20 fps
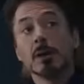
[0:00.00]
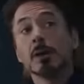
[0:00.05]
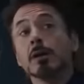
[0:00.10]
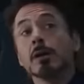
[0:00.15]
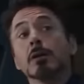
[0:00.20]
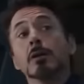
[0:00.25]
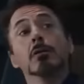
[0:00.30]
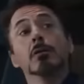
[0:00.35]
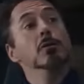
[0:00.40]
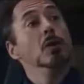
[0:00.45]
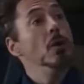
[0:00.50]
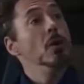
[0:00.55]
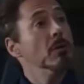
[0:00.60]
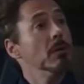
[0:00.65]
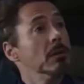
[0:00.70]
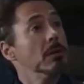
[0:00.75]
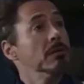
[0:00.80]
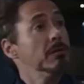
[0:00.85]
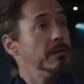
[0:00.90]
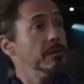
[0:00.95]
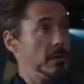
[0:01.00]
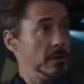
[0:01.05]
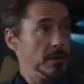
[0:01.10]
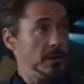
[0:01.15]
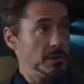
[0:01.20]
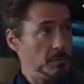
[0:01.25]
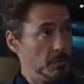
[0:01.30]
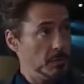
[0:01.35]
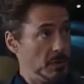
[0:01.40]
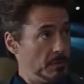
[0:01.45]
it hasn't done that
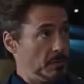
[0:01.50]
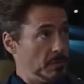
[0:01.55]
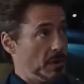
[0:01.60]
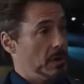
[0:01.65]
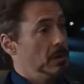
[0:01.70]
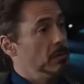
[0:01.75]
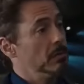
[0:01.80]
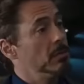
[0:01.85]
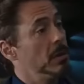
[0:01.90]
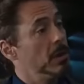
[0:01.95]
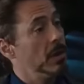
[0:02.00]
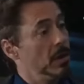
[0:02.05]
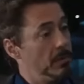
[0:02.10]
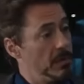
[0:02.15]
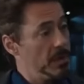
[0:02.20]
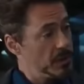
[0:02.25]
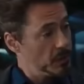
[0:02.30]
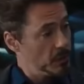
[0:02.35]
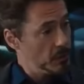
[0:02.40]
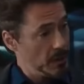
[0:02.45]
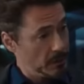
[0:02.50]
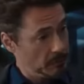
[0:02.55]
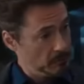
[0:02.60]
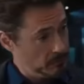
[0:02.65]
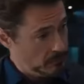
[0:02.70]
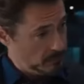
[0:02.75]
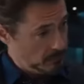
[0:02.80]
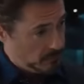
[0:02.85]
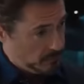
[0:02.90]
is not a unique failing. We were